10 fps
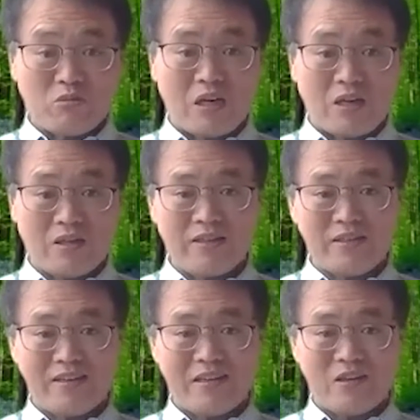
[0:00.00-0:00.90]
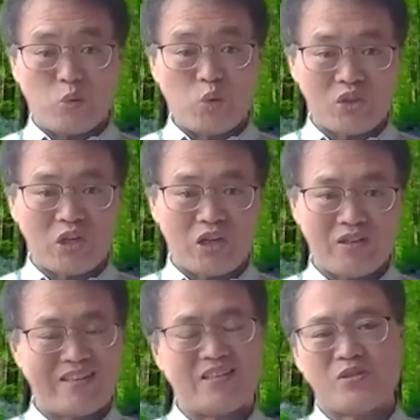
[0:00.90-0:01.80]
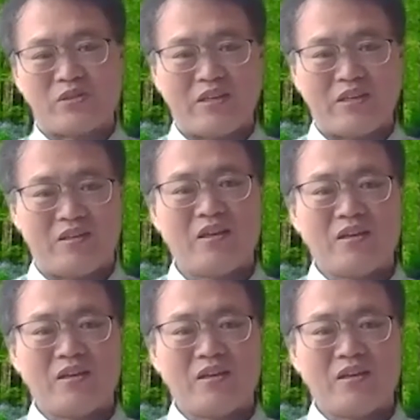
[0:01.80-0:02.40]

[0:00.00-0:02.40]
modeling like Woodstock, that's okay.